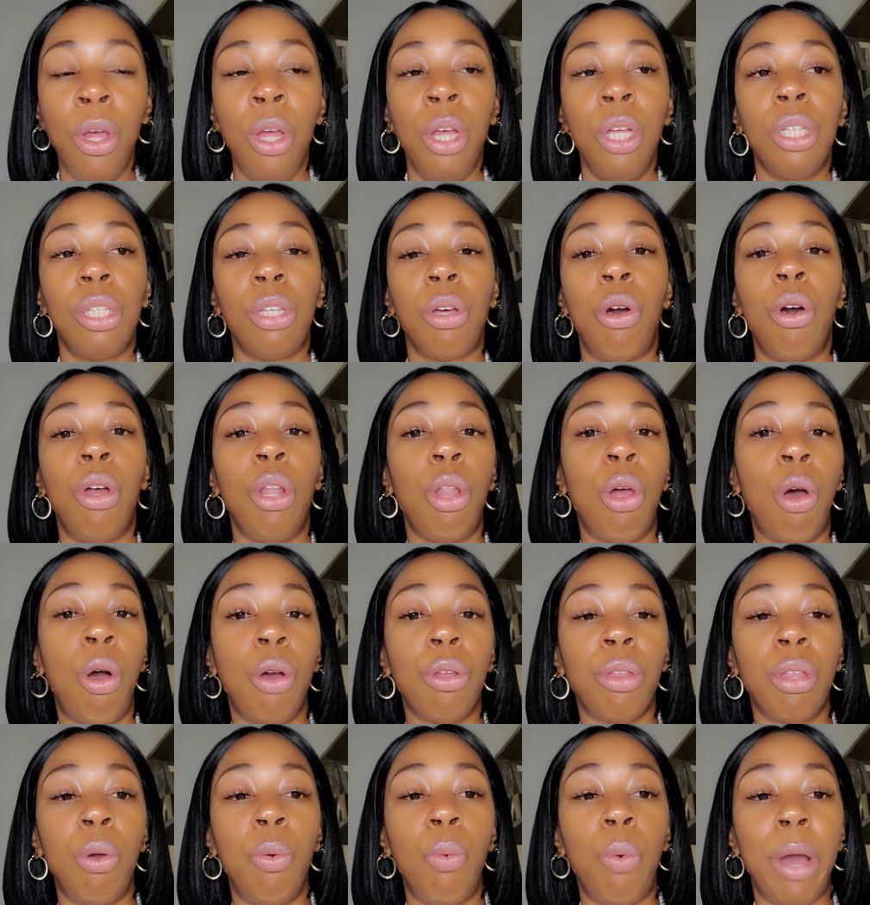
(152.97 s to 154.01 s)
So along
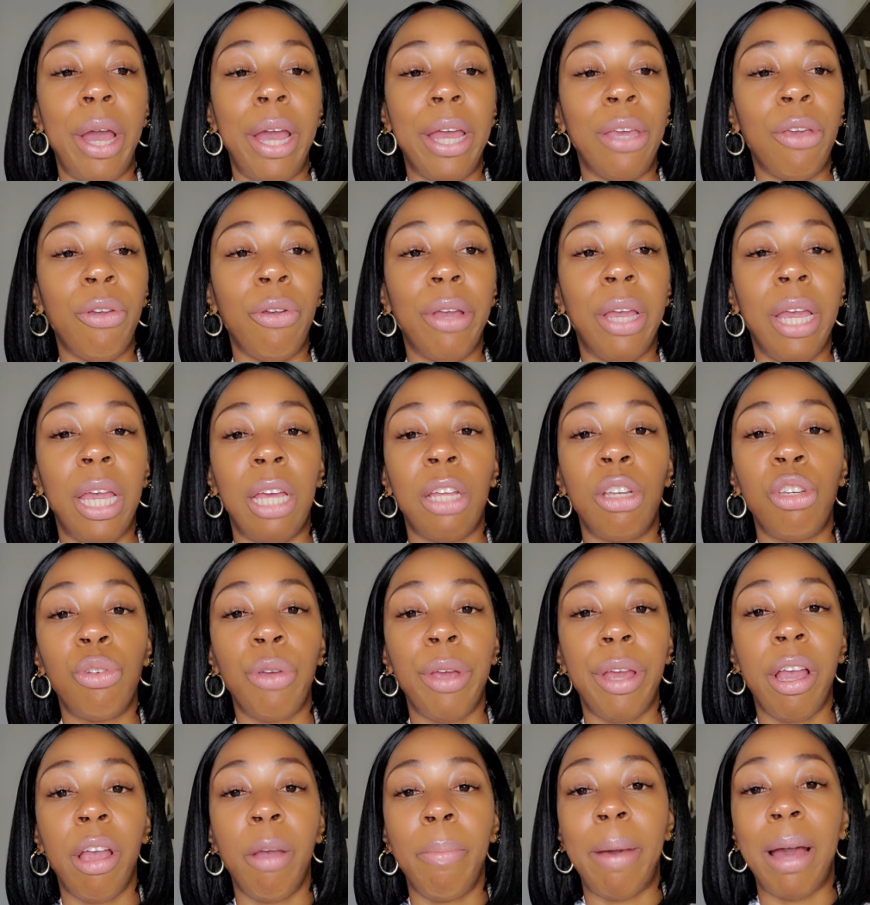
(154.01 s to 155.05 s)
the way, you're getting
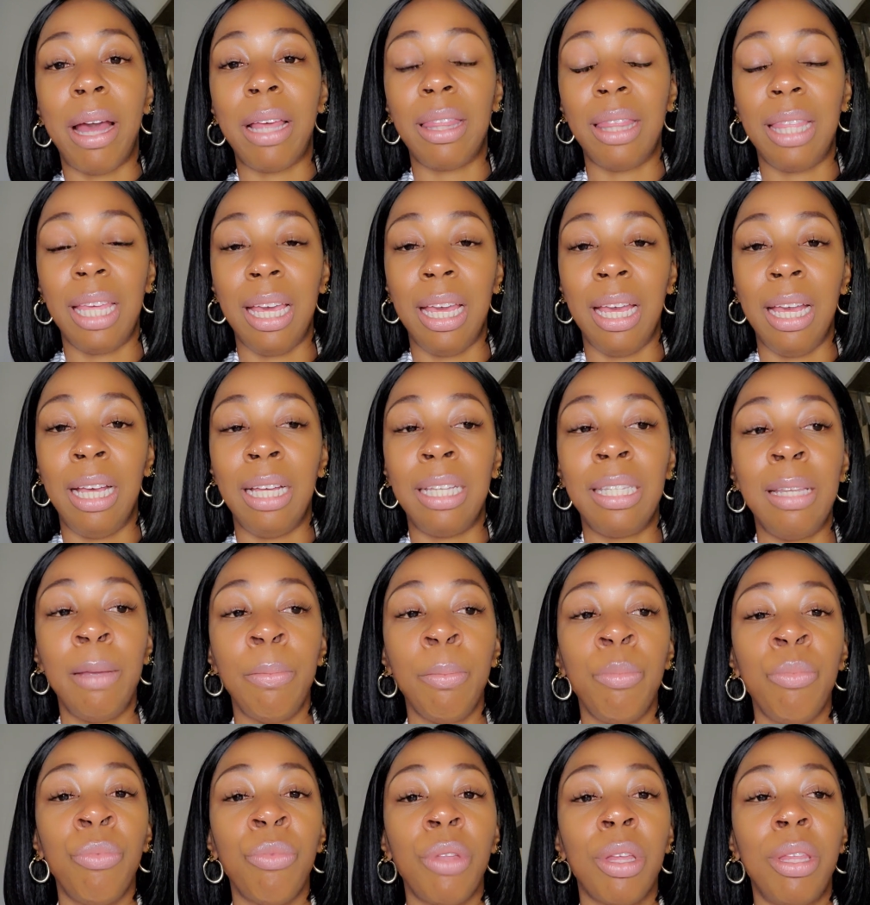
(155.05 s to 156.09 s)
triggered by
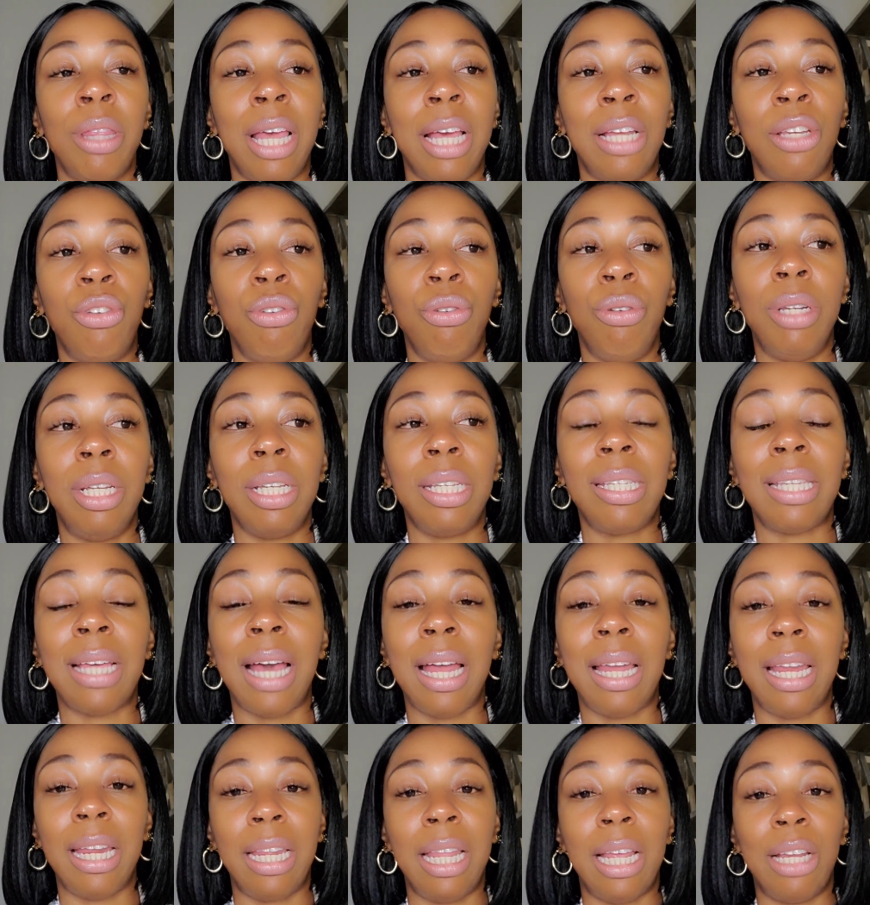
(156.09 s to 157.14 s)
things that you
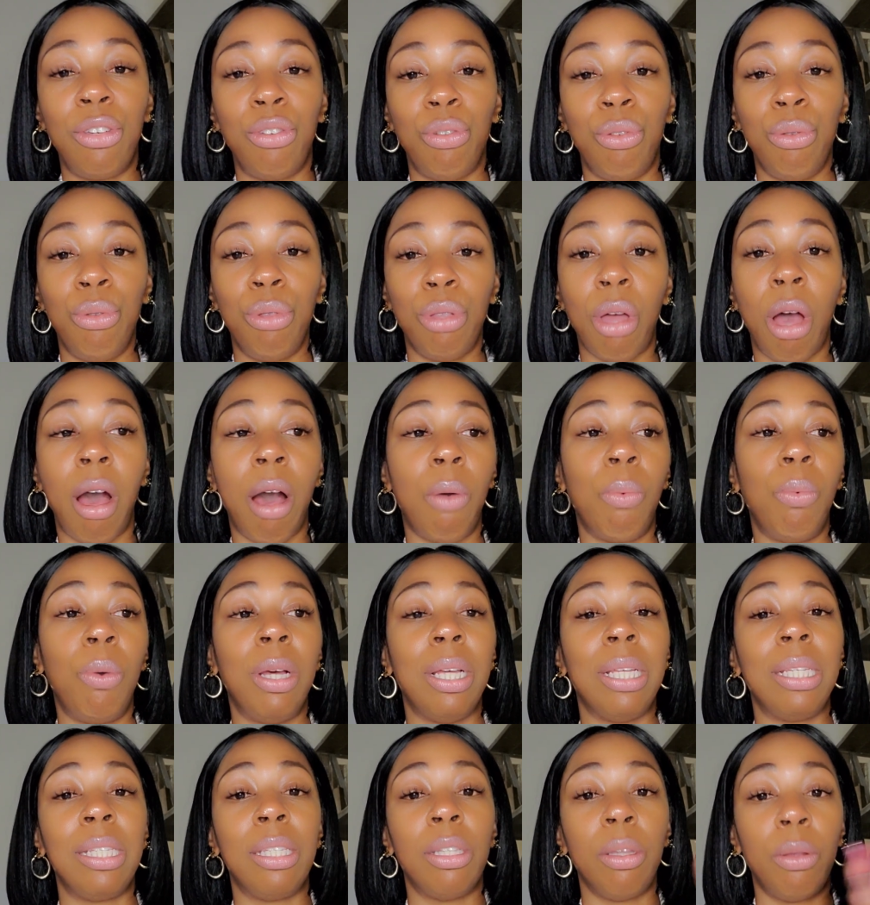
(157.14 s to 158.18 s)
decided that you thought was